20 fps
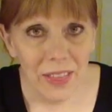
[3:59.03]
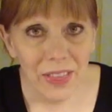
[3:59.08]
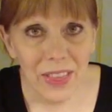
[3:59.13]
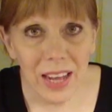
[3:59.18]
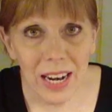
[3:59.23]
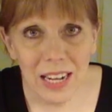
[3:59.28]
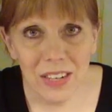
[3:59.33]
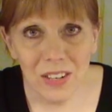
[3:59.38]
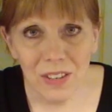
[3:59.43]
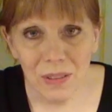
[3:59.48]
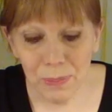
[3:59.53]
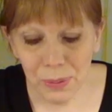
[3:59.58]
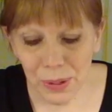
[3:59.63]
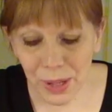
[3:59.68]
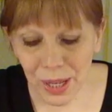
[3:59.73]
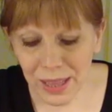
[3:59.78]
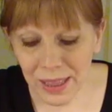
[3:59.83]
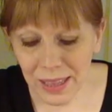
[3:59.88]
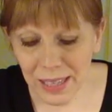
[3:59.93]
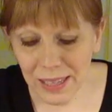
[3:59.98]
that I just
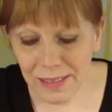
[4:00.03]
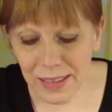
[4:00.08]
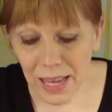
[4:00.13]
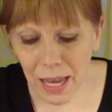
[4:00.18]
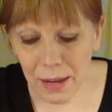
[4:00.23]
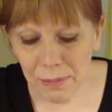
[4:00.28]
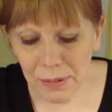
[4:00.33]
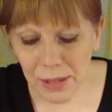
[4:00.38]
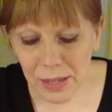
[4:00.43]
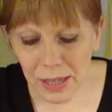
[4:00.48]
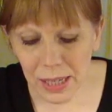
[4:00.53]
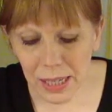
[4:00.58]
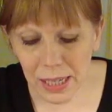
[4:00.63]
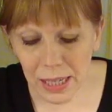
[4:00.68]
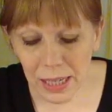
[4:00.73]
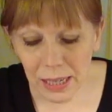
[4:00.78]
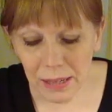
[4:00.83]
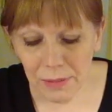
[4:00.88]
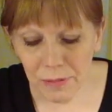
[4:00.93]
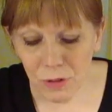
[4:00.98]
put in these
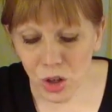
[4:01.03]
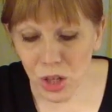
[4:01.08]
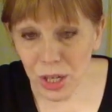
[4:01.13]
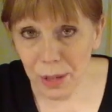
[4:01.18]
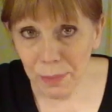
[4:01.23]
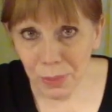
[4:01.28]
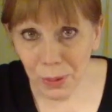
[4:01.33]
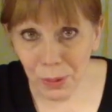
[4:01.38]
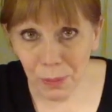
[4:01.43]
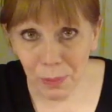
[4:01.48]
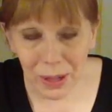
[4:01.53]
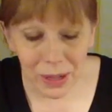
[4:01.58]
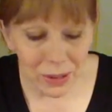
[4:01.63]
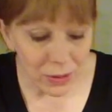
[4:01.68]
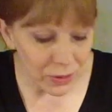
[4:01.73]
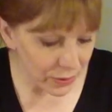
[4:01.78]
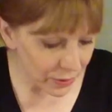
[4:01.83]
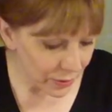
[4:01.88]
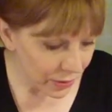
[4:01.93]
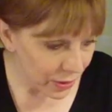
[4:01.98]
empty shampoo
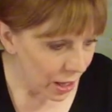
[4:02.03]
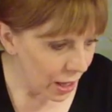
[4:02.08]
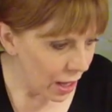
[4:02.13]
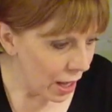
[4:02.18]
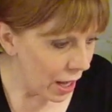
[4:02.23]
bottles